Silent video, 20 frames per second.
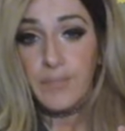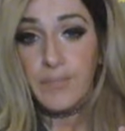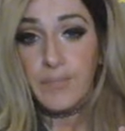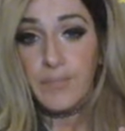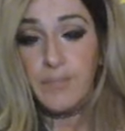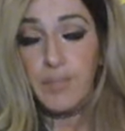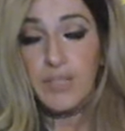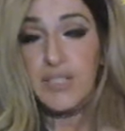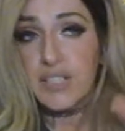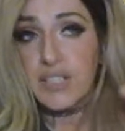
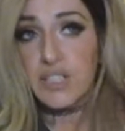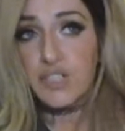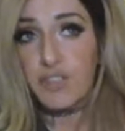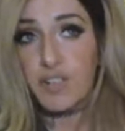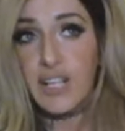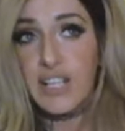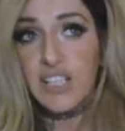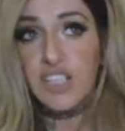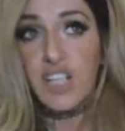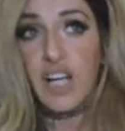But the
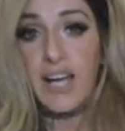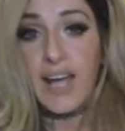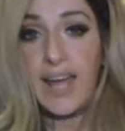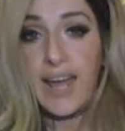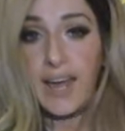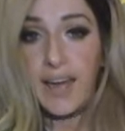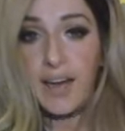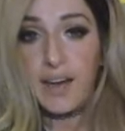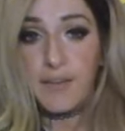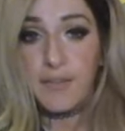screenshot I
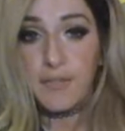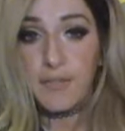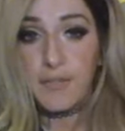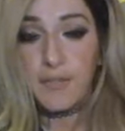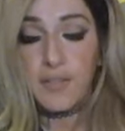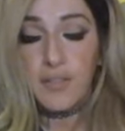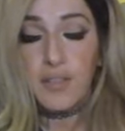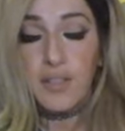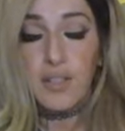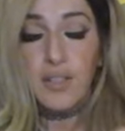have
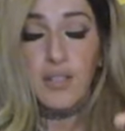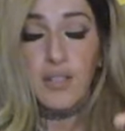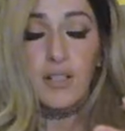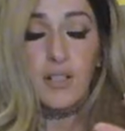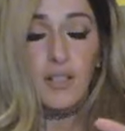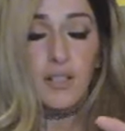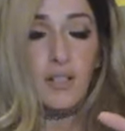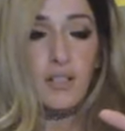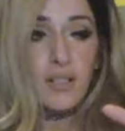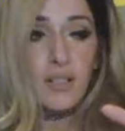
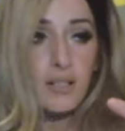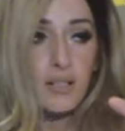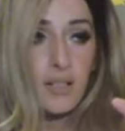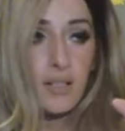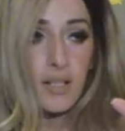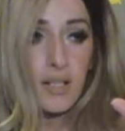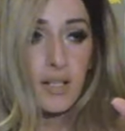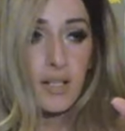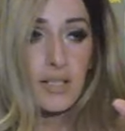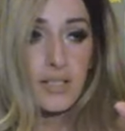
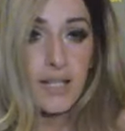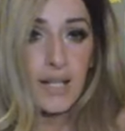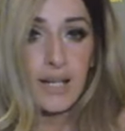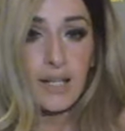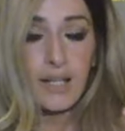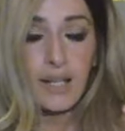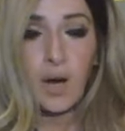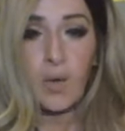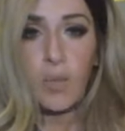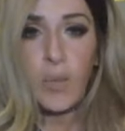is like
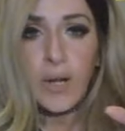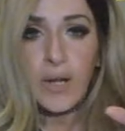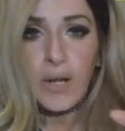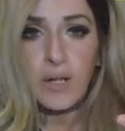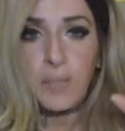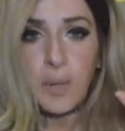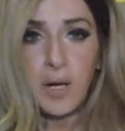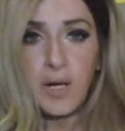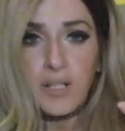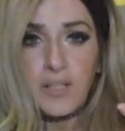a weird
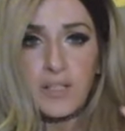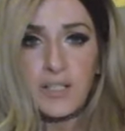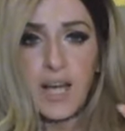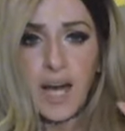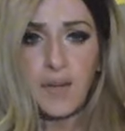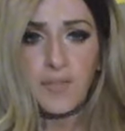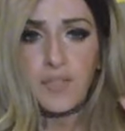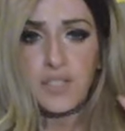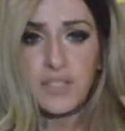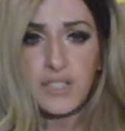part in the
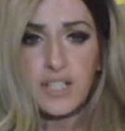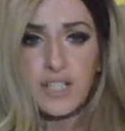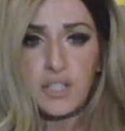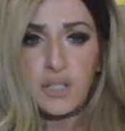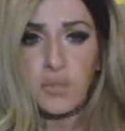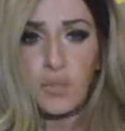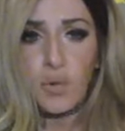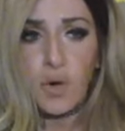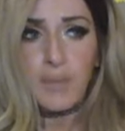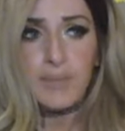conversation
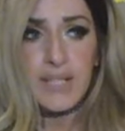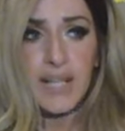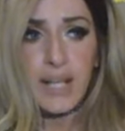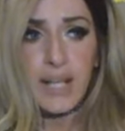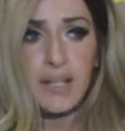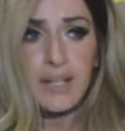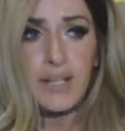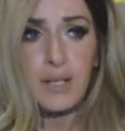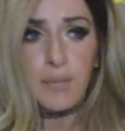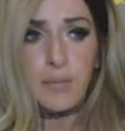where I'm
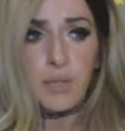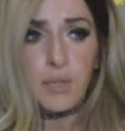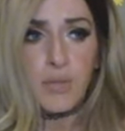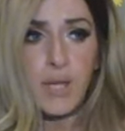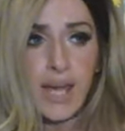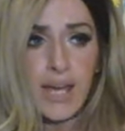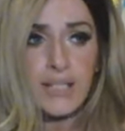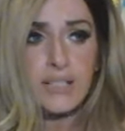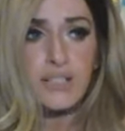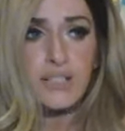telling him you
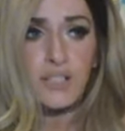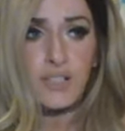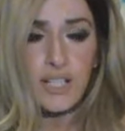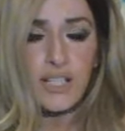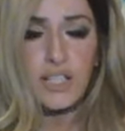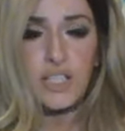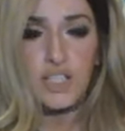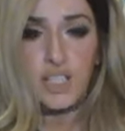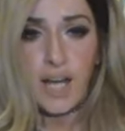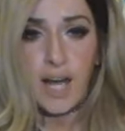can't
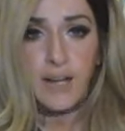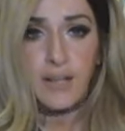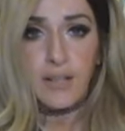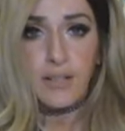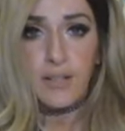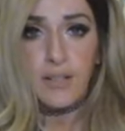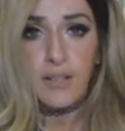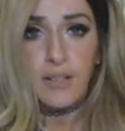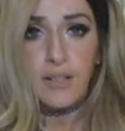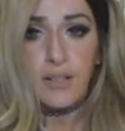screenshot.
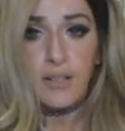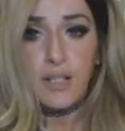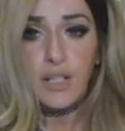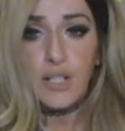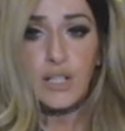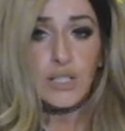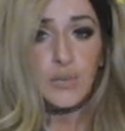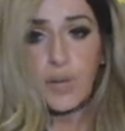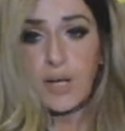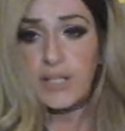
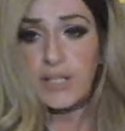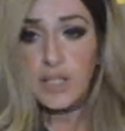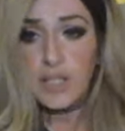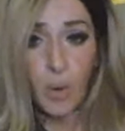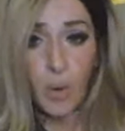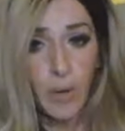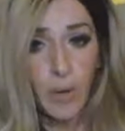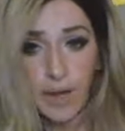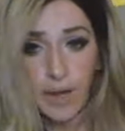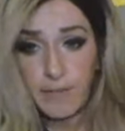So I
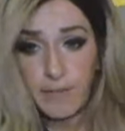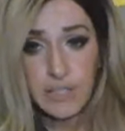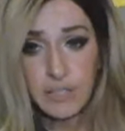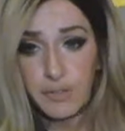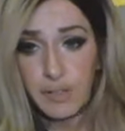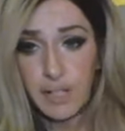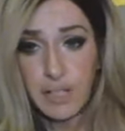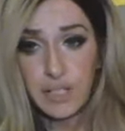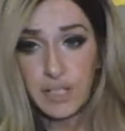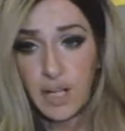don't have a
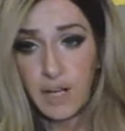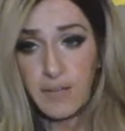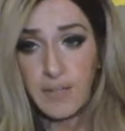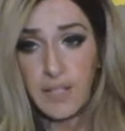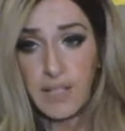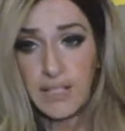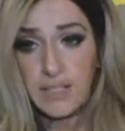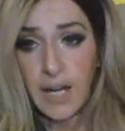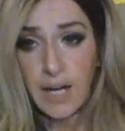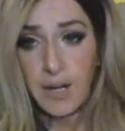screenshot of the
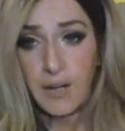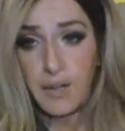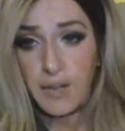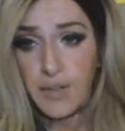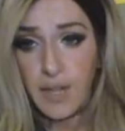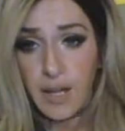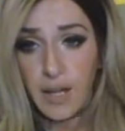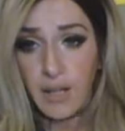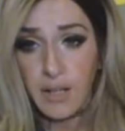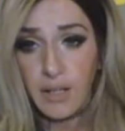entire
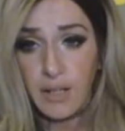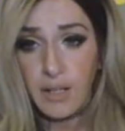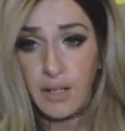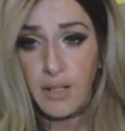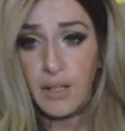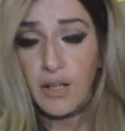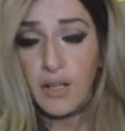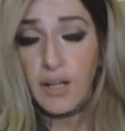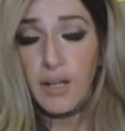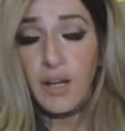thing.
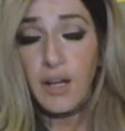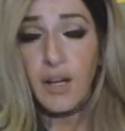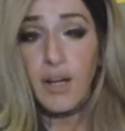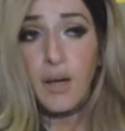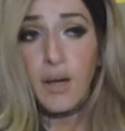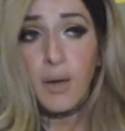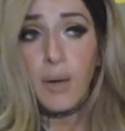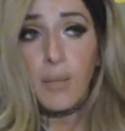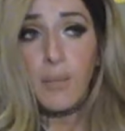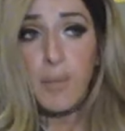
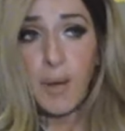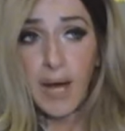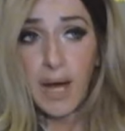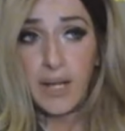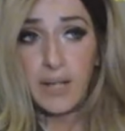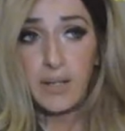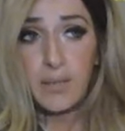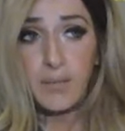But